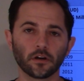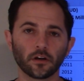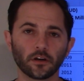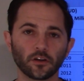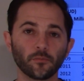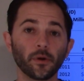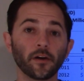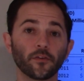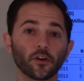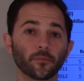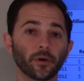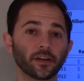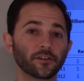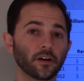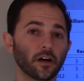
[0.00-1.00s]
You may have heard
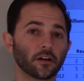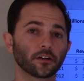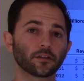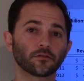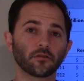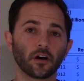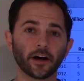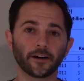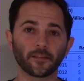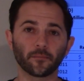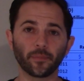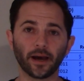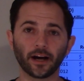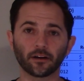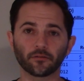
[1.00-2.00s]
my daughter crying in the
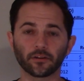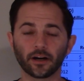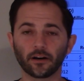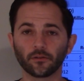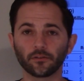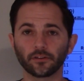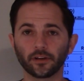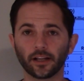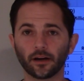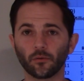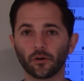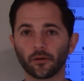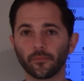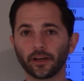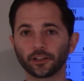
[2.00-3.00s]
background, and I
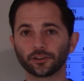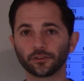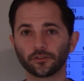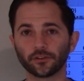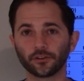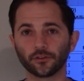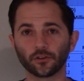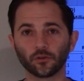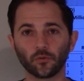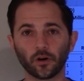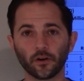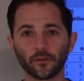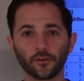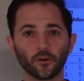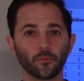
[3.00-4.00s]
want to make sure that you're aware
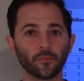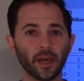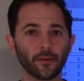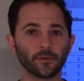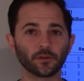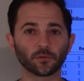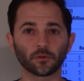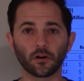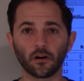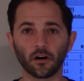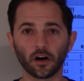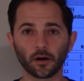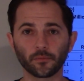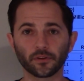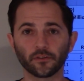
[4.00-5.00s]
that no babies were
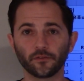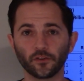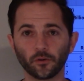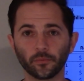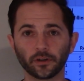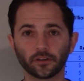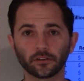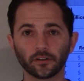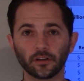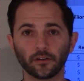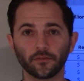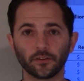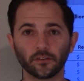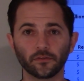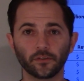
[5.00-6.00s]
harmed in the filming of
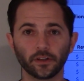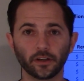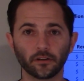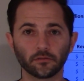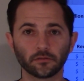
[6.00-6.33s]
this video.